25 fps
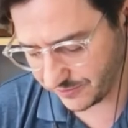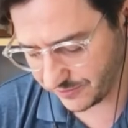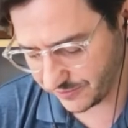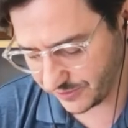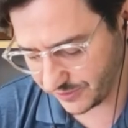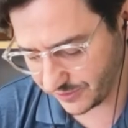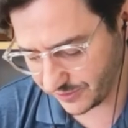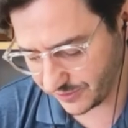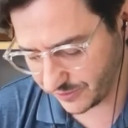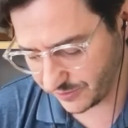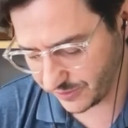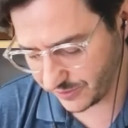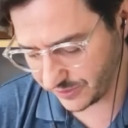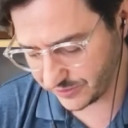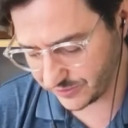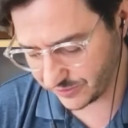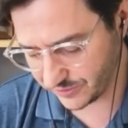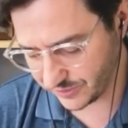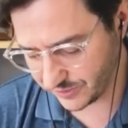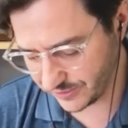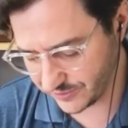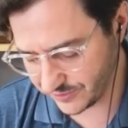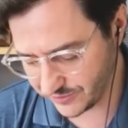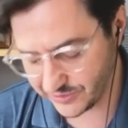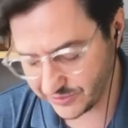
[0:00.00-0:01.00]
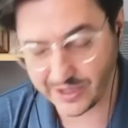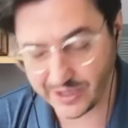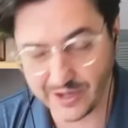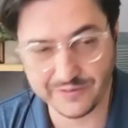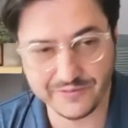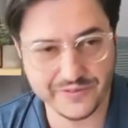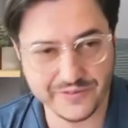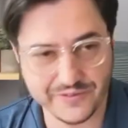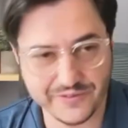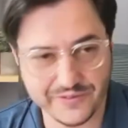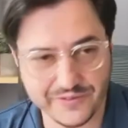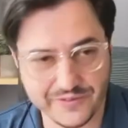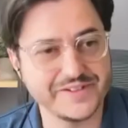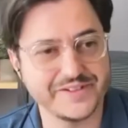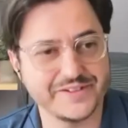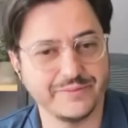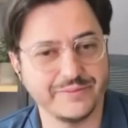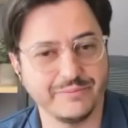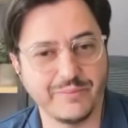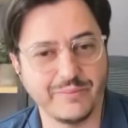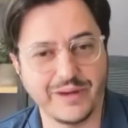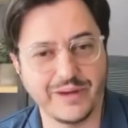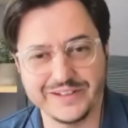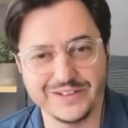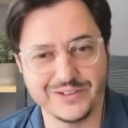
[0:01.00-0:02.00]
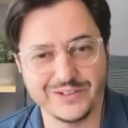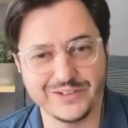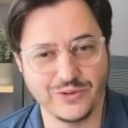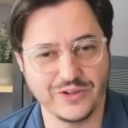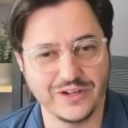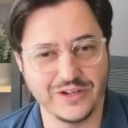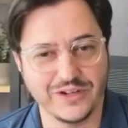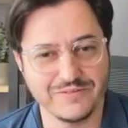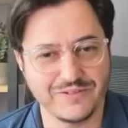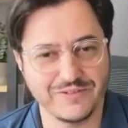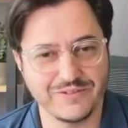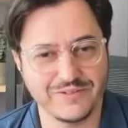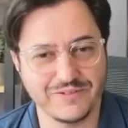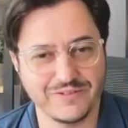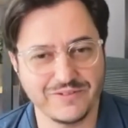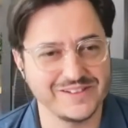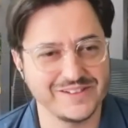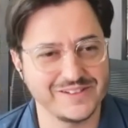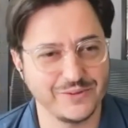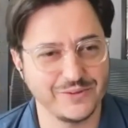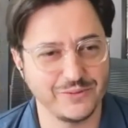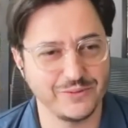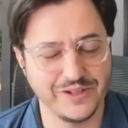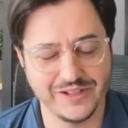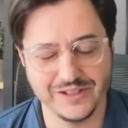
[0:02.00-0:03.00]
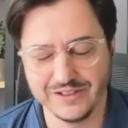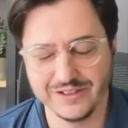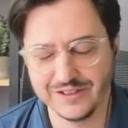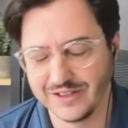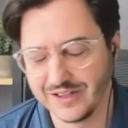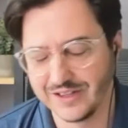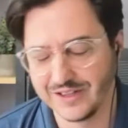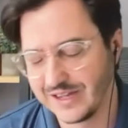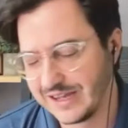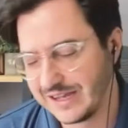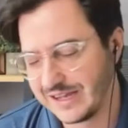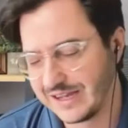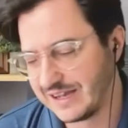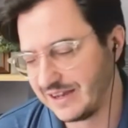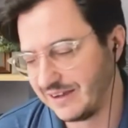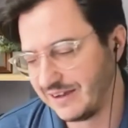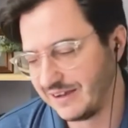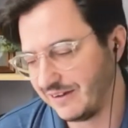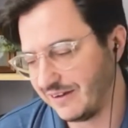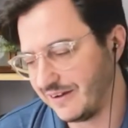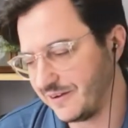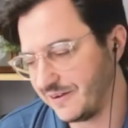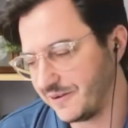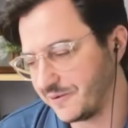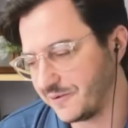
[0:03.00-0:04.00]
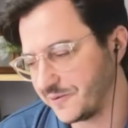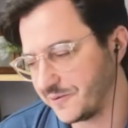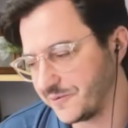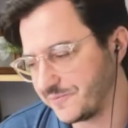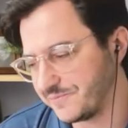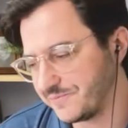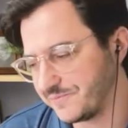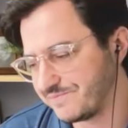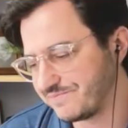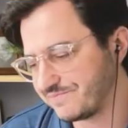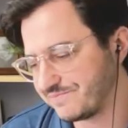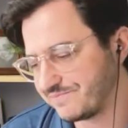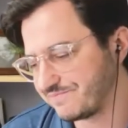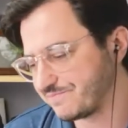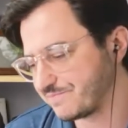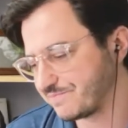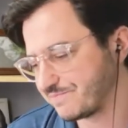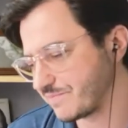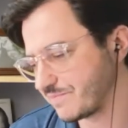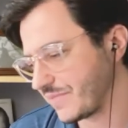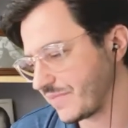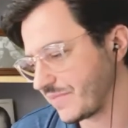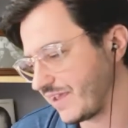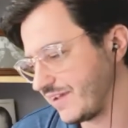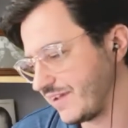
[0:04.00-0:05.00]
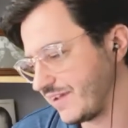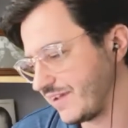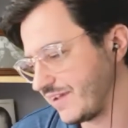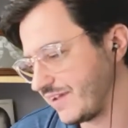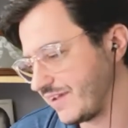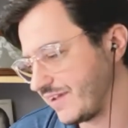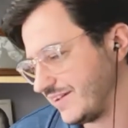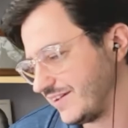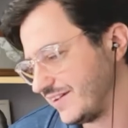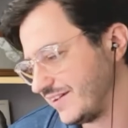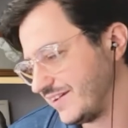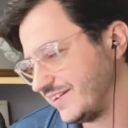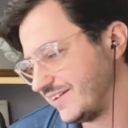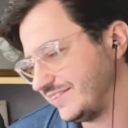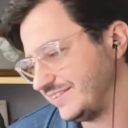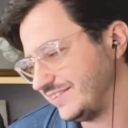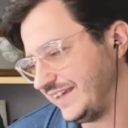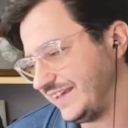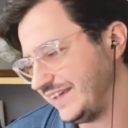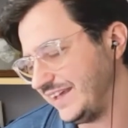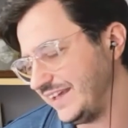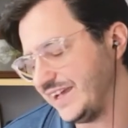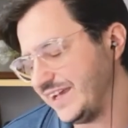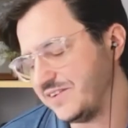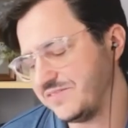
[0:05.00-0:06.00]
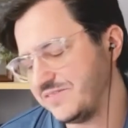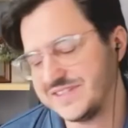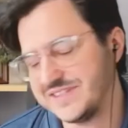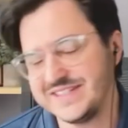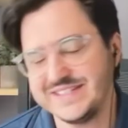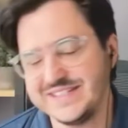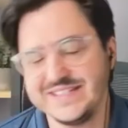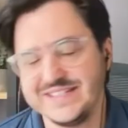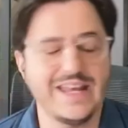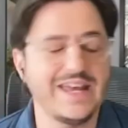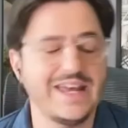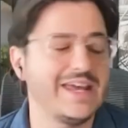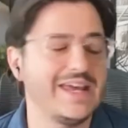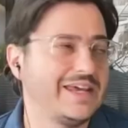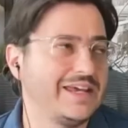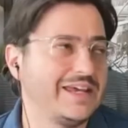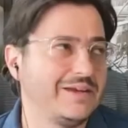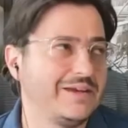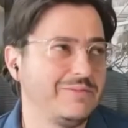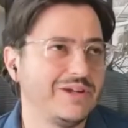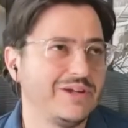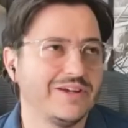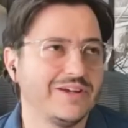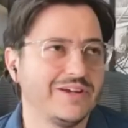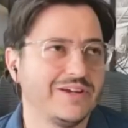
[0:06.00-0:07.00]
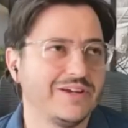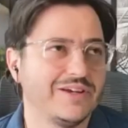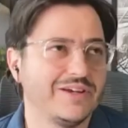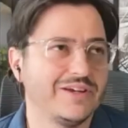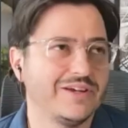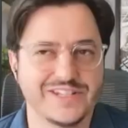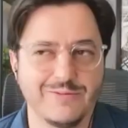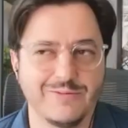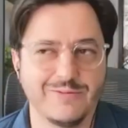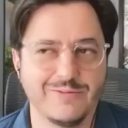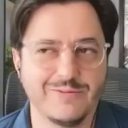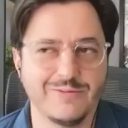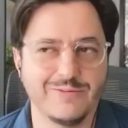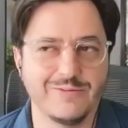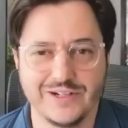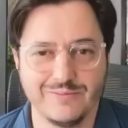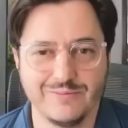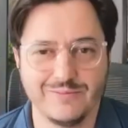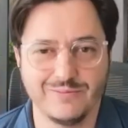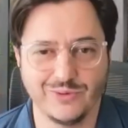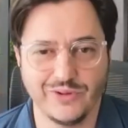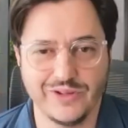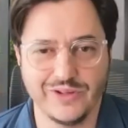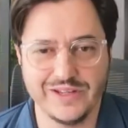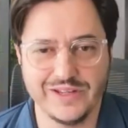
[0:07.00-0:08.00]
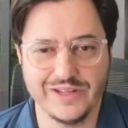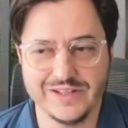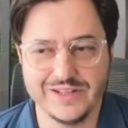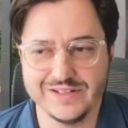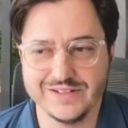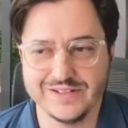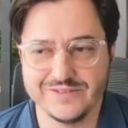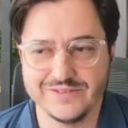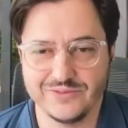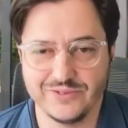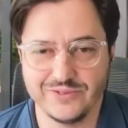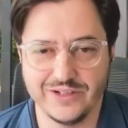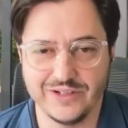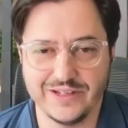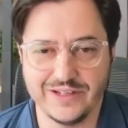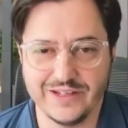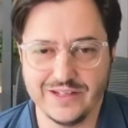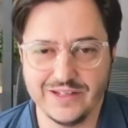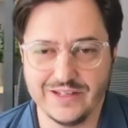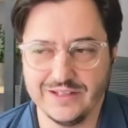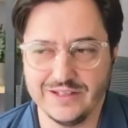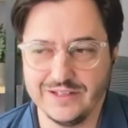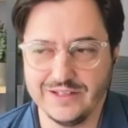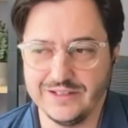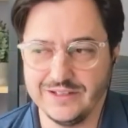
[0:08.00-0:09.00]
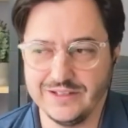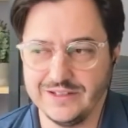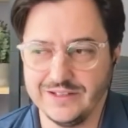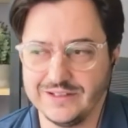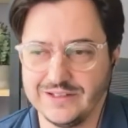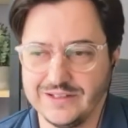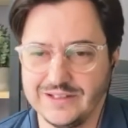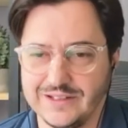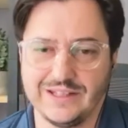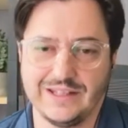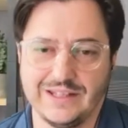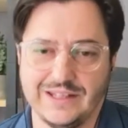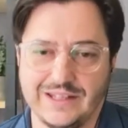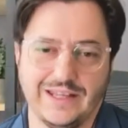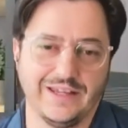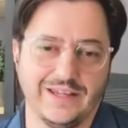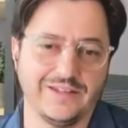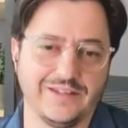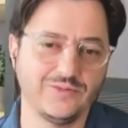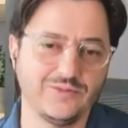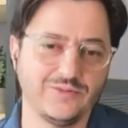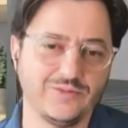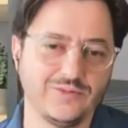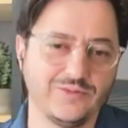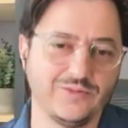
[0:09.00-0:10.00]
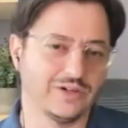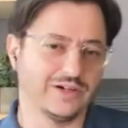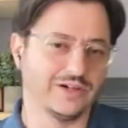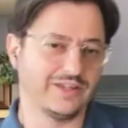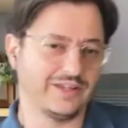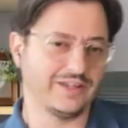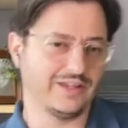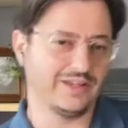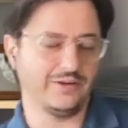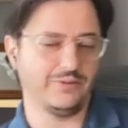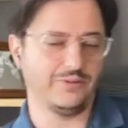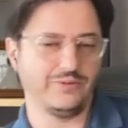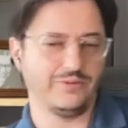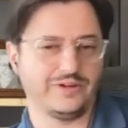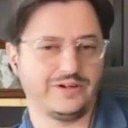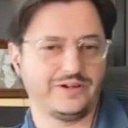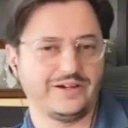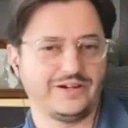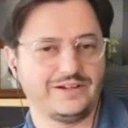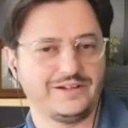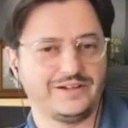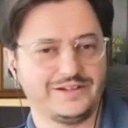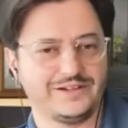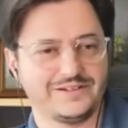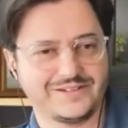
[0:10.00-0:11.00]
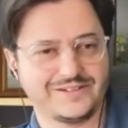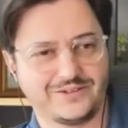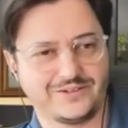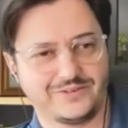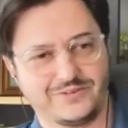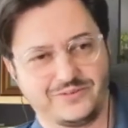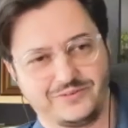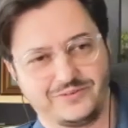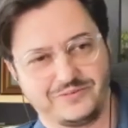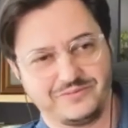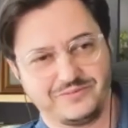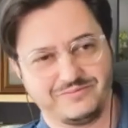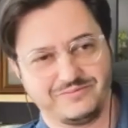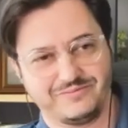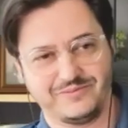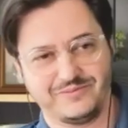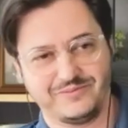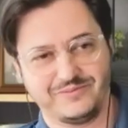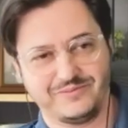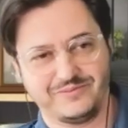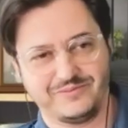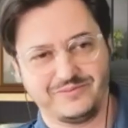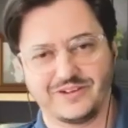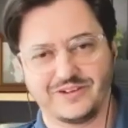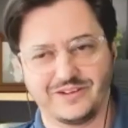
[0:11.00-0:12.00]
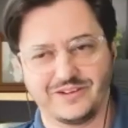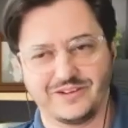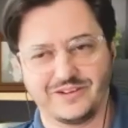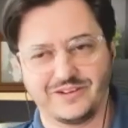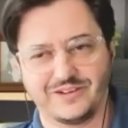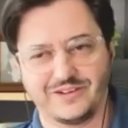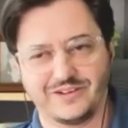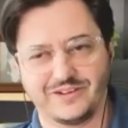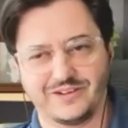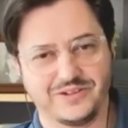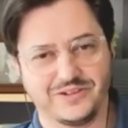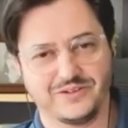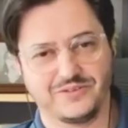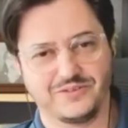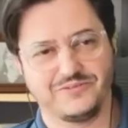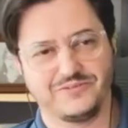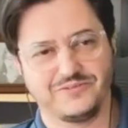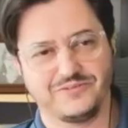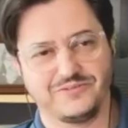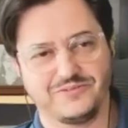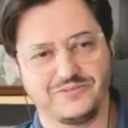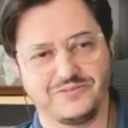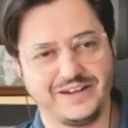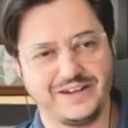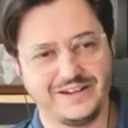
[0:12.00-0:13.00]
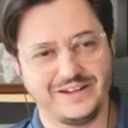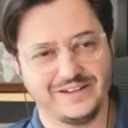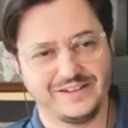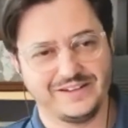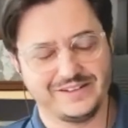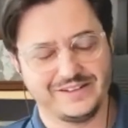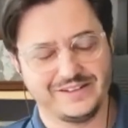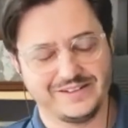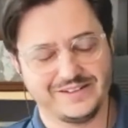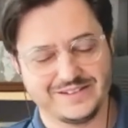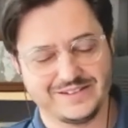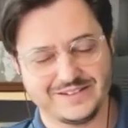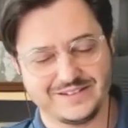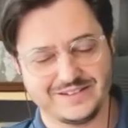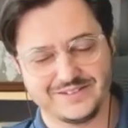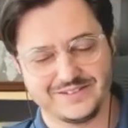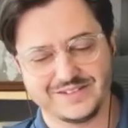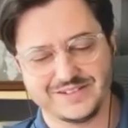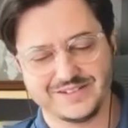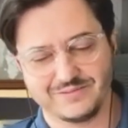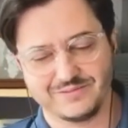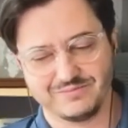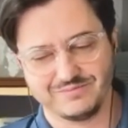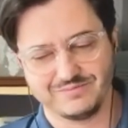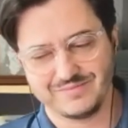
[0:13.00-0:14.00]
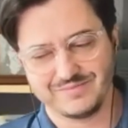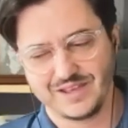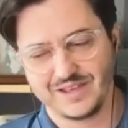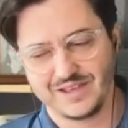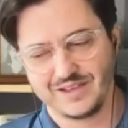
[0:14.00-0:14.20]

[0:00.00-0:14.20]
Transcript: you know returning to the office mandatory five days a week. Um, they have a say because some of their employees really can't work anywhere else. So we're talking about you know finance. There's some